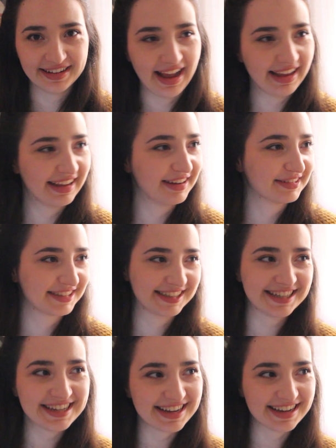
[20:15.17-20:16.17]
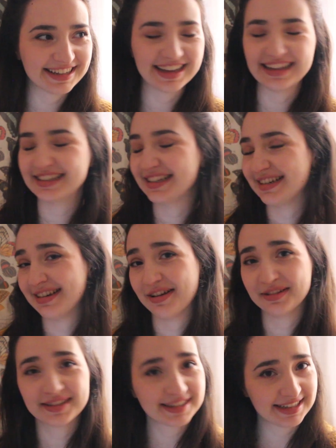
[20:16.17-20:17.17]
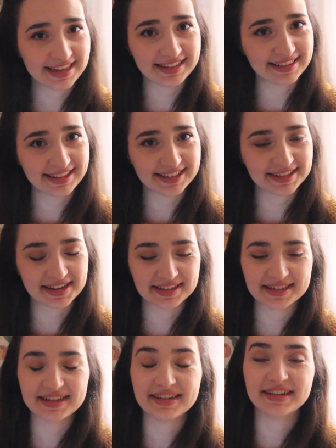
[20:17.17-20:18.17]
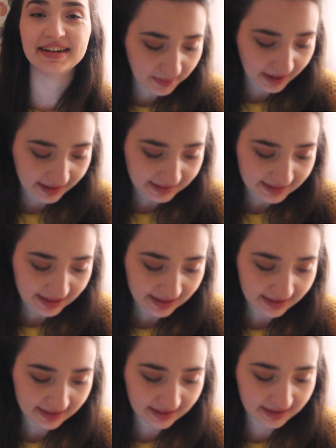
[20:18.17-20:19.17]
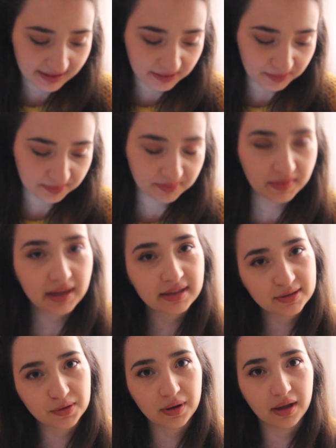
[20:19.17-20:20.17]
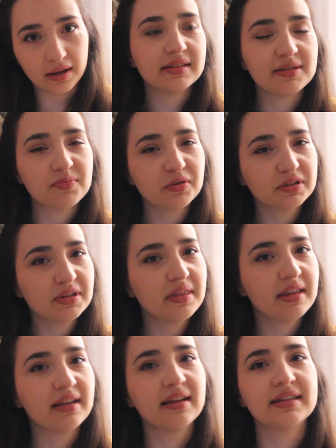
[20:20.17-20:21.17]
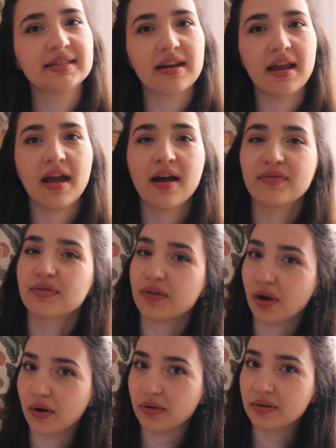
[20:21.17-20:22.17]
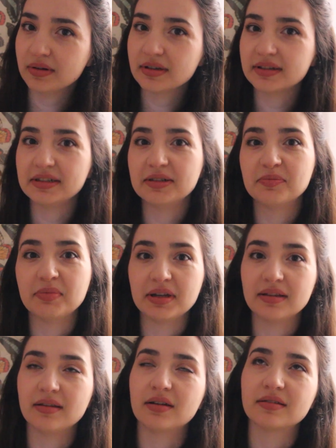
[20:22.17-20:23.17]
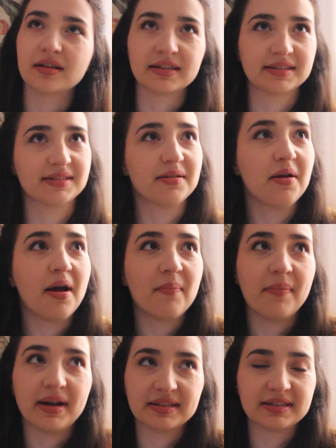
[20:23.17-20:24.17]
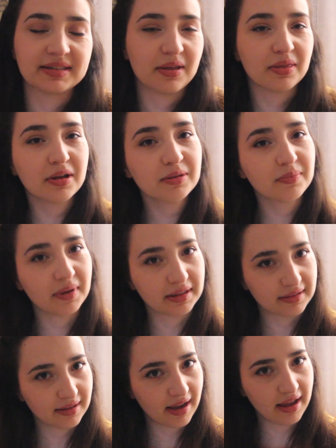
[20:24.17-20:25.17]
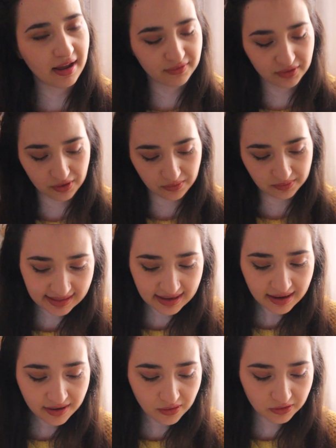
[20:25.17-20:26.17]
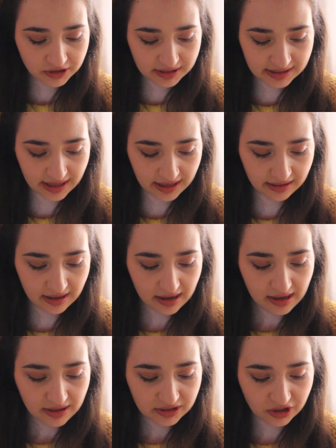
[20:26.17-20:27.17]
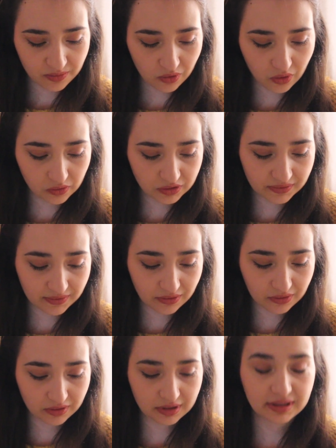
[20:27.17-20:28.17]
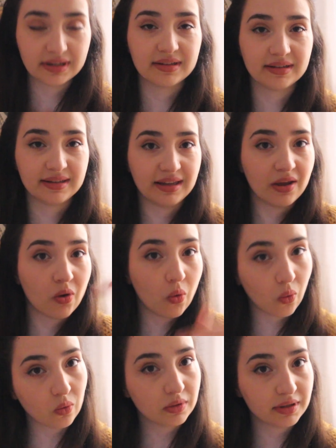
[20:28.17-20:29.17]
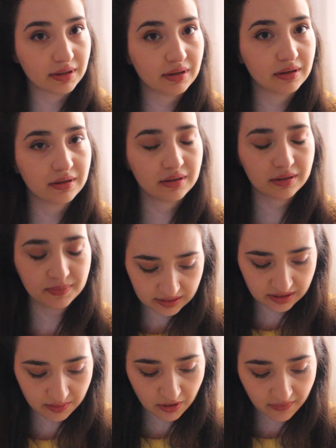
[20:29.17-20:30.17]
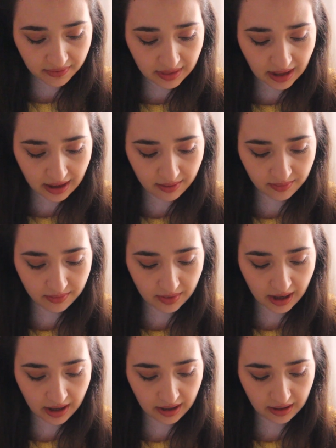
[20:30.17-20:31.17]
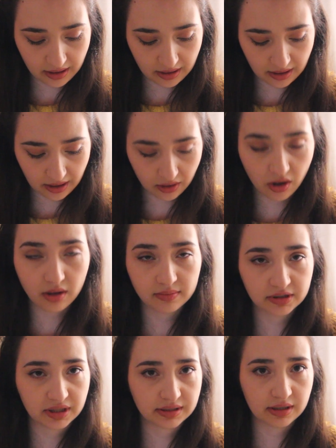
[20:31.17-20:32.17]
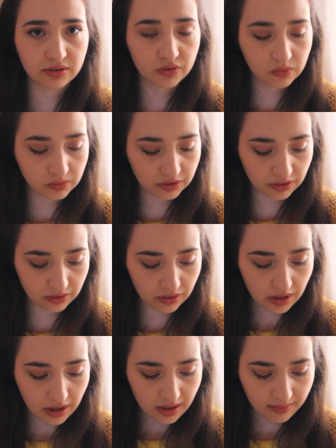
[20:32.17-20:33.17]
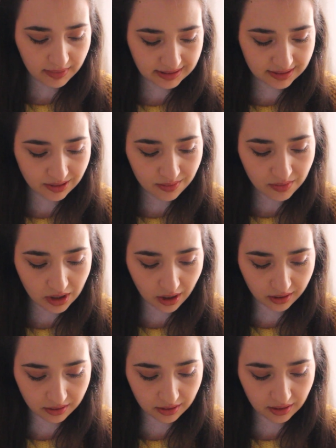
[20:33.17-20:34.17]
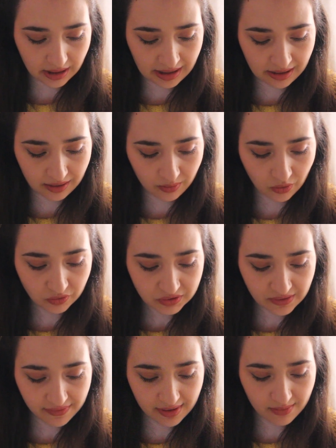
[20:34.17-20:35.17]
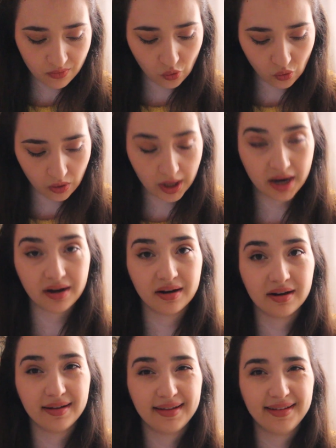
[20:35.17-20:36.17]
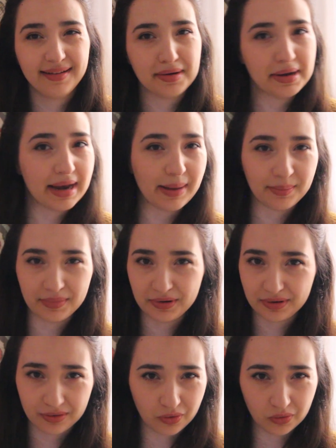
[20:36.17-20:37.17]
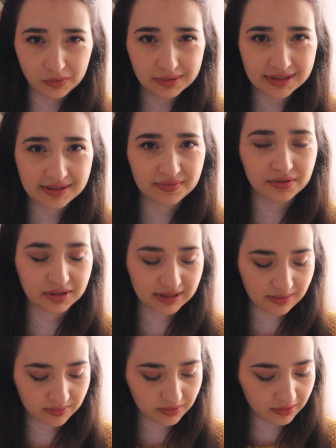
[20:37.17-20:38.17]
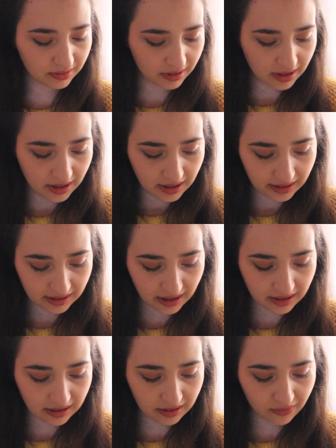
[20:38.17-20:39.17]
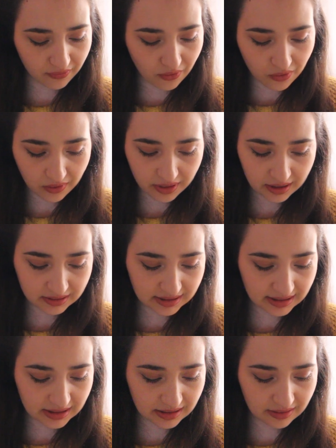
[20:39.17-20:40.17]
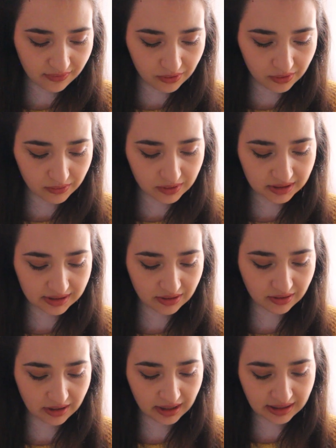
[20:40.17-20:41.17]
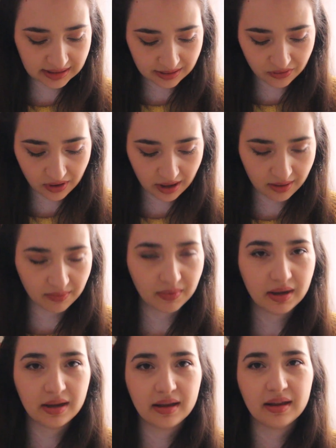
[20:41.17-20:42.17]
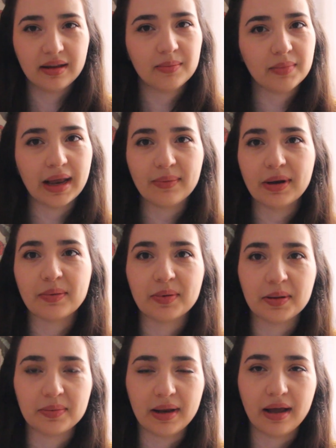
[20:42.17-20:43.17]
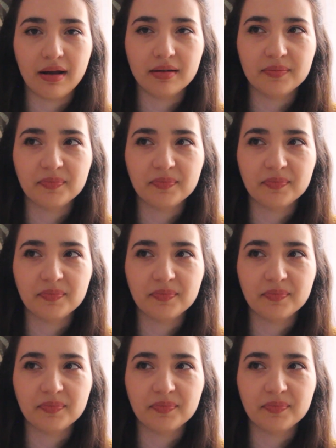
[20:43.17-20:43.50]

I cannot see it. I did not see it this last year, but it's okay. The important thing is that I have grown a little bit, not as much as I thought, but I have grown. Then I also set some goals for the whole year. Some of them I accomplished, as I told you, but some not. And most of them were number goals. For example, getting 4,000 followers on Instagram, blah, blah, blah, blah.